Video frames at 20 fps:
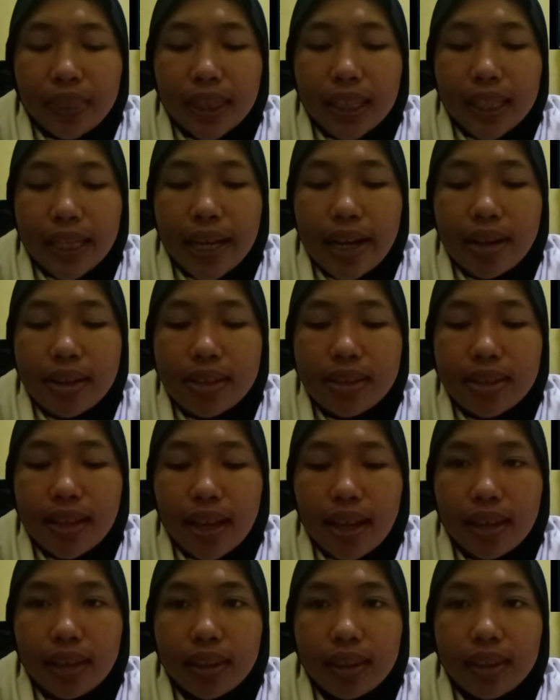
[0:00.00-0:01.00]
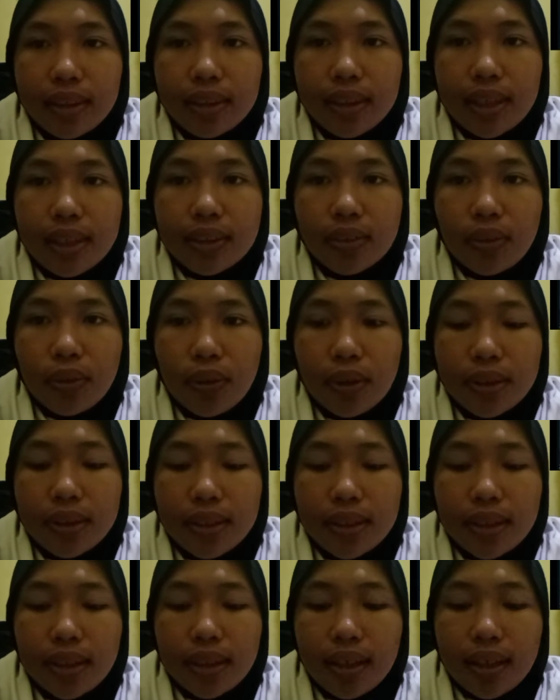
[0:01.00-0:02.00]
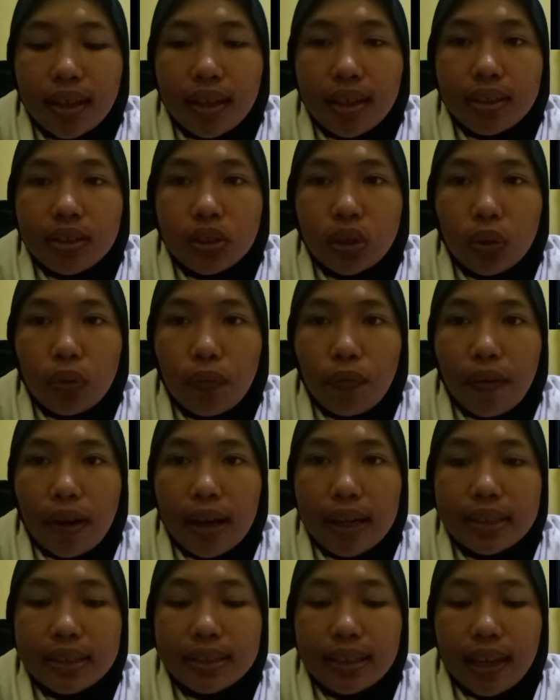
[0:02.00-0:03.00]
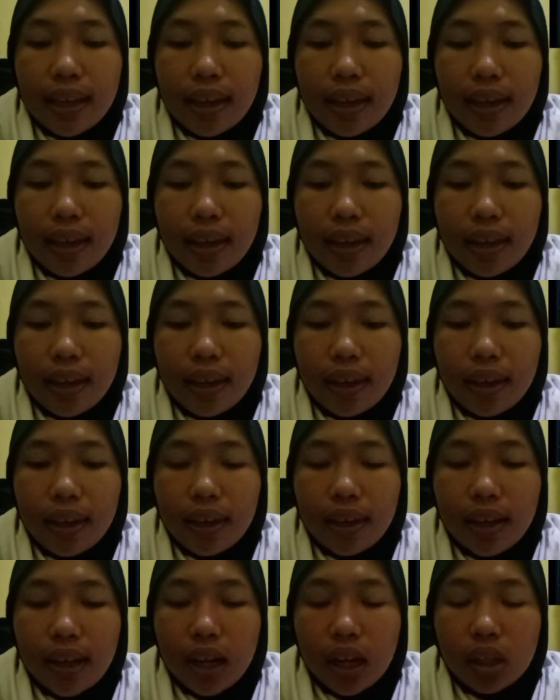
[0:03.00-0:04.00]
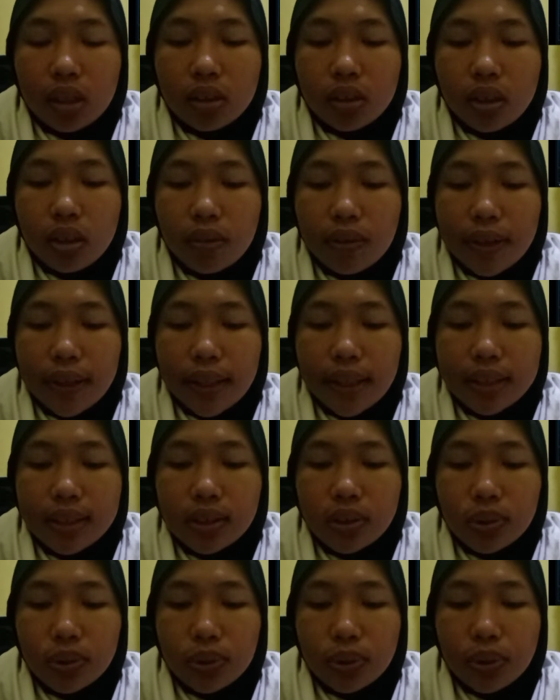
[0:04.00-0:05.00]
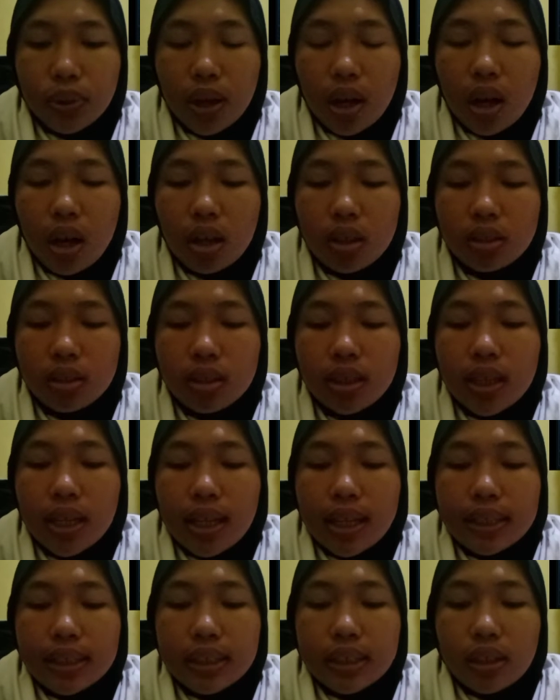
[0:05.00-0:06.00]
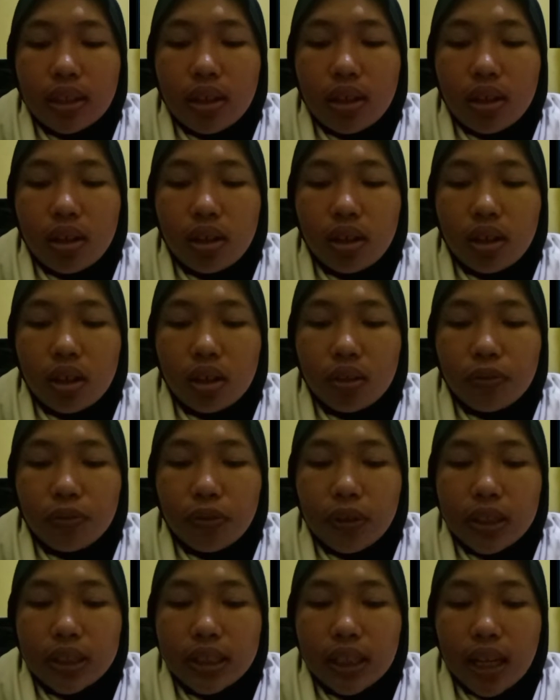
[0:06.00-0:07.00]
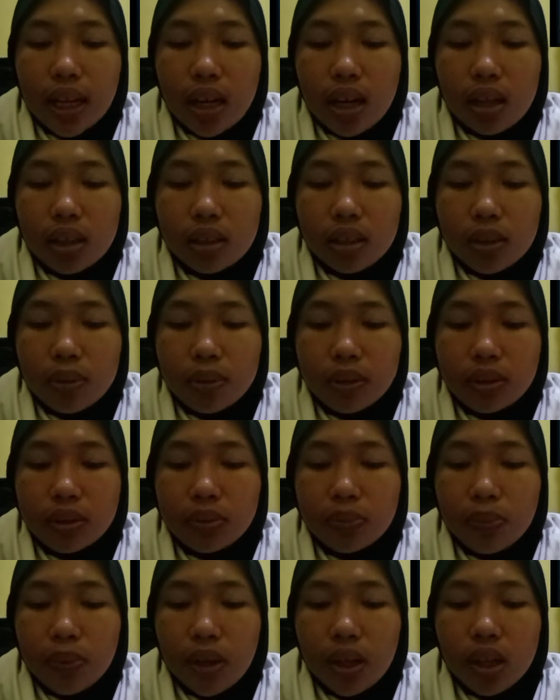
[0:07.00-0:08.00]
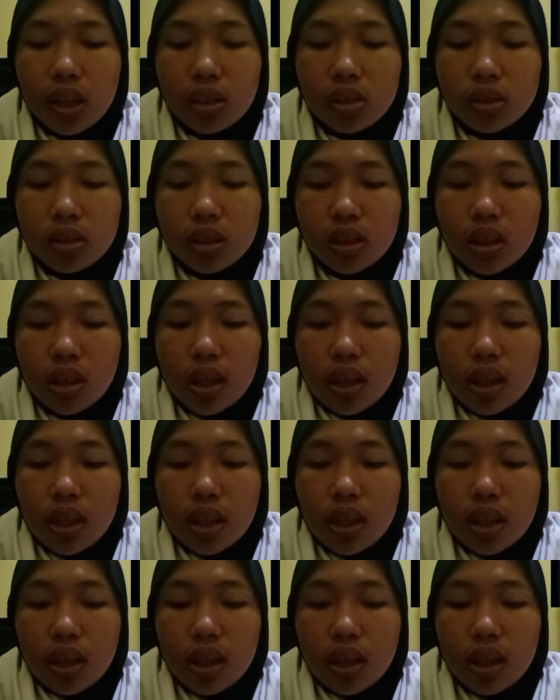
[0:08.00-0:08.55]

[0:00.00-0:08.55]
the goods and technology to fast and hurdle well as to all school physical that is built